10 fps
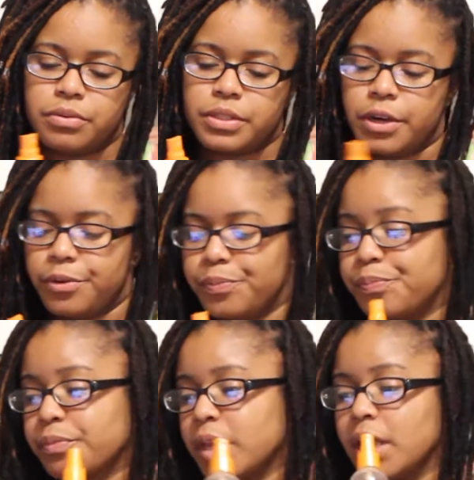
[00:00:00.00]
So
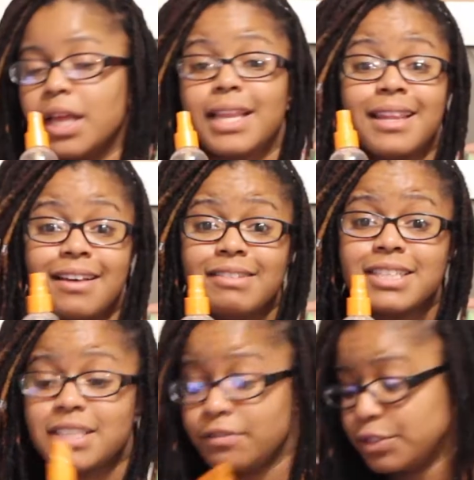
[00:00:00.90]
love
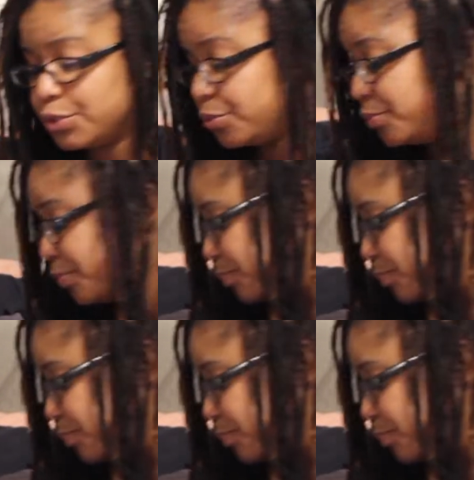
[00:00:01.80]
this stuff too.